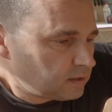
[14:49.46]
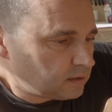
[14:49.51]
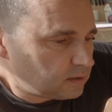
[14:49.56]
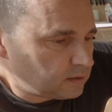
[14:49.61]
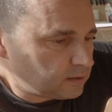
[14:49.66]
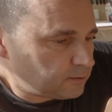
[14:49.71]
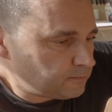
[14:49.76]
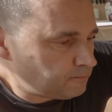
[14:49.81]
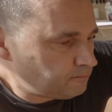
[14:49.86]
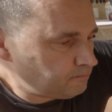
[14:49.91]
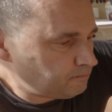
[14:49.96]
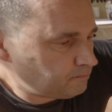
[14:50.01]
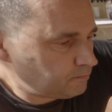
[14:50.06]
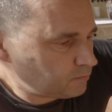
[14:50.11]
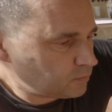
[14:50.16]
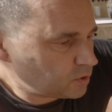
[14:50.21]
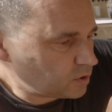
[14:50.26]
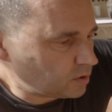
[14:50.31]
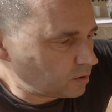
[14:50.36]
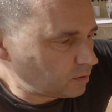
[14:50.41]
um,
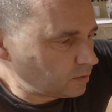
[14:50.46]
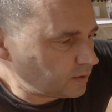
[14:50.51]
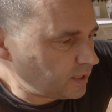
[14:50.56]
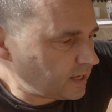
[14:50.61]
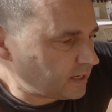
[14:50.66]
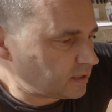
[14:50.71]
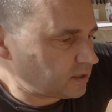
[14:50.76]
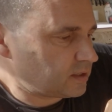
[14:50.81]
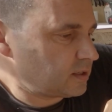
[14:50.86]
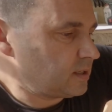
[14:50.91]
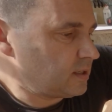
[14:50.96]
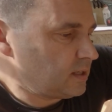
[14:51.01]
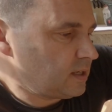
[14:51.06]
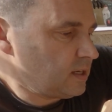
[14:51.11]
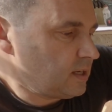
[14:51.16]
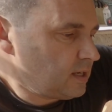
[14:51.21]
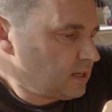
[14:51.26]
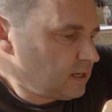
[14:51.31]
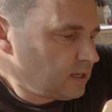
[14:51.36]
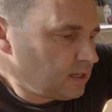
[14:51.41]
so yes,
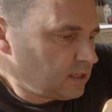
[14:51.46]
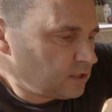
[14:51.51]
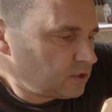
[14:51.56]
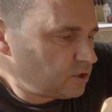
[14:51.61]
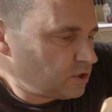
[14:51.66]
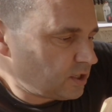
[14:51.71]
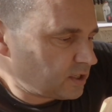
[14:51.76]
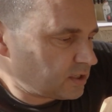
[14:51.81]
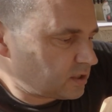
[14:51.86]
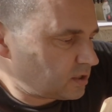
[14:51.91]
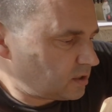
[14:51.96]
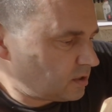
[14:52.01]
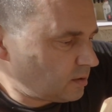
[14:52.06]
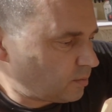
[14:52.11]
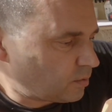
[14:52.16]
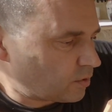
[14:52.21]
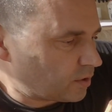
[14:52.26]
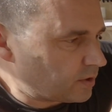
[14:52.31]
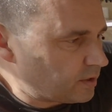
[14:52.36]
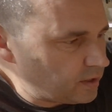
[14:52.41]
just the
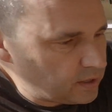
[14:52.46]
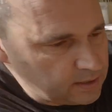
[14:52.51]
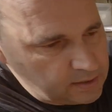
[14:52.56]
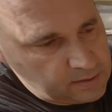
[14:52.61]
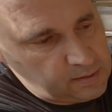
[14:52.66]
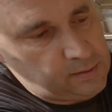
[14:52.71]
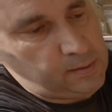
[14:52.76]
border.